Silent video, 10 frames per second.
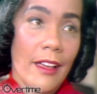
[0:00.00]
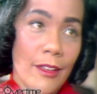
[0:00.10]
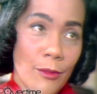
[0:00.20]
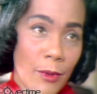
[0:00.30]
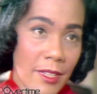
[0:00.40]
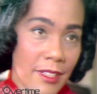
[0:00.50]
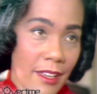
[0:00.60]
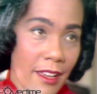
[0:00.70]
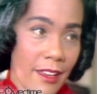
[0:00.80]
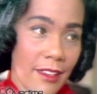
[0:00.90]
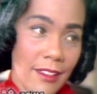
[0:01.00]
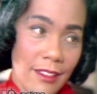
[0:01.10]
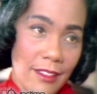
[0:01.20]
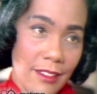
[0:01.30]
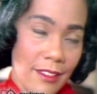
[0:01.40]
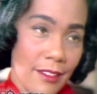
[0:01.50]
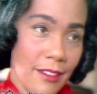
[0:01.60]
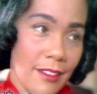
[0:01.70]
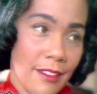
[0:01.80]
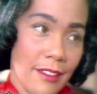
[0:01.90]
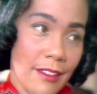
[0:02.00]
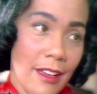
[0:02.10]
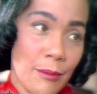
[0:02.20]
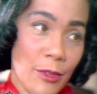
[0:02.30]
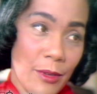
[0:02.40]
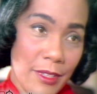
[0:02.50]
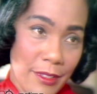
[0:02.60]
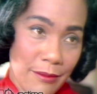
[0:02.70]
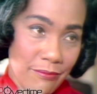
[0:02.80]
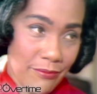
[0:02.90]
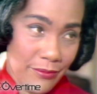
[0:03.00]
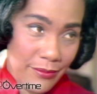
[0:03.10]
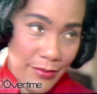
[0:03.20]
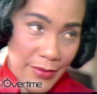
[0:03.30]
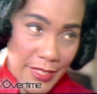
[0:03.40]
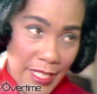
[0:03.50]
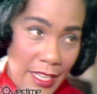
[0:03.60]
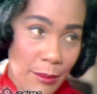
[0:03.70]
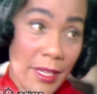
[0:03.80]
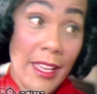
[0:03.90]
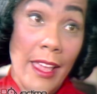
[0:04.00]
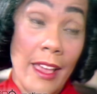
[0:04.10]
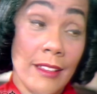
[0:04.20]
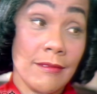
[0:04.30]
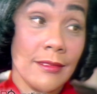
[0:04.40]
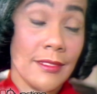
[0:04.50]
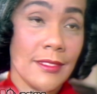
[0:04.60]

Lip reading: And one day, I'm going to see him again."